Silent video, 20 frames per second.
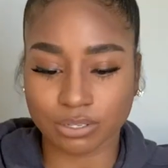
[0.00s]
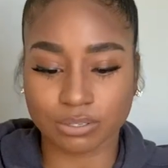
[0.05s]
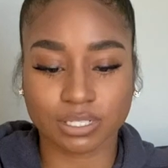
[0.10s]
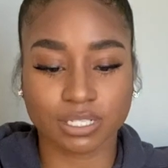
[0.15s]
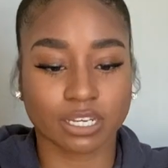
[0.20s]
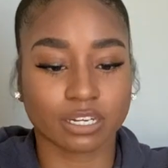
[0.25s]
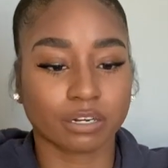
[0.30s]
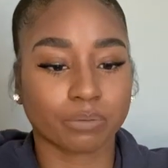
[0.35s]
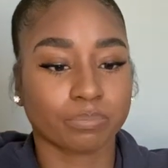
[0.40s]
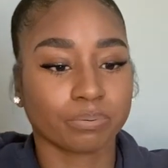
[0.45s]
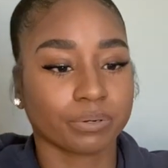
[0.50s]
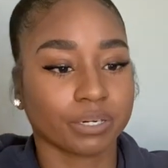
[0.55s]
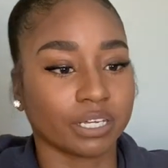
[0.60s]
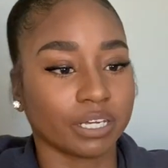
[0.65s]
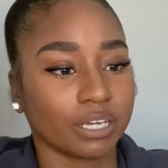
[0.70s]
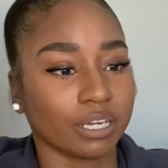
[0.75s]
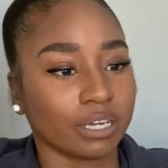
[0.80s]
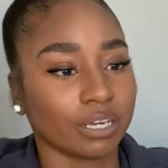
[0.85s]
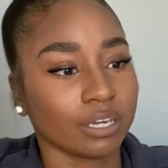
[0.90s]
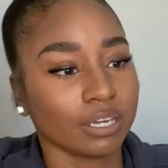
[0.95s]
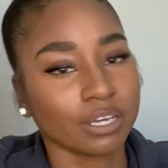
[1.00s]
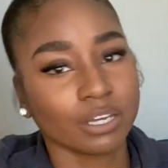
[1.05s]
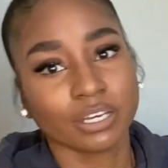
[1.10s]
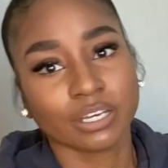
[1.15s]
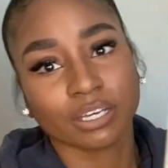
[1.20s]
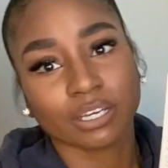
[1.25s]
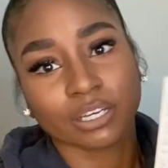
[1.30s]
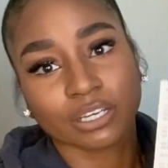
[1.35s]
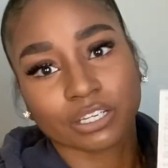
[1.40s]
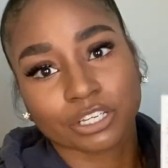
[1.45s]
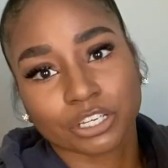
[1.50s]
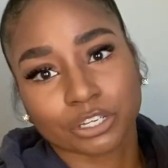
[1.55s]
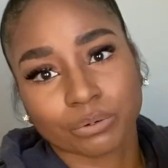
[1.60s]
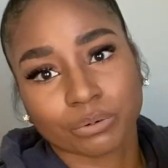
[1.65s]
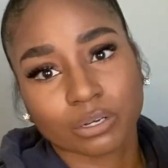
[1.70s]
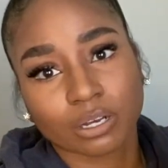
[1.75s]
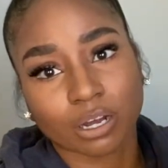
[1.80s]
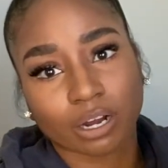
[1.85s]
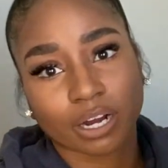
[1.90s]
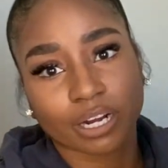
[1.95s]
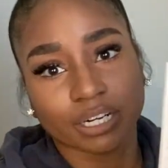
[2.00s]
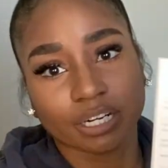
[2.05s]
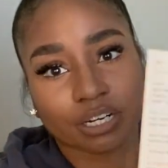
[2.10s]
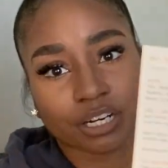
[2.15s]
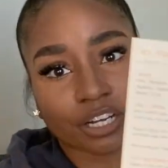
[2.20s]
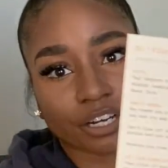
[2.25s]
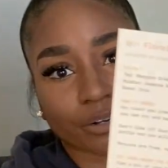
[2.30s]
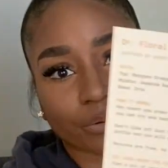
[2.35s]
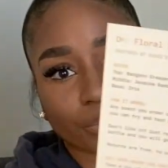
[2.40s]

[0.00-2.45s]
send a pretty cute card in here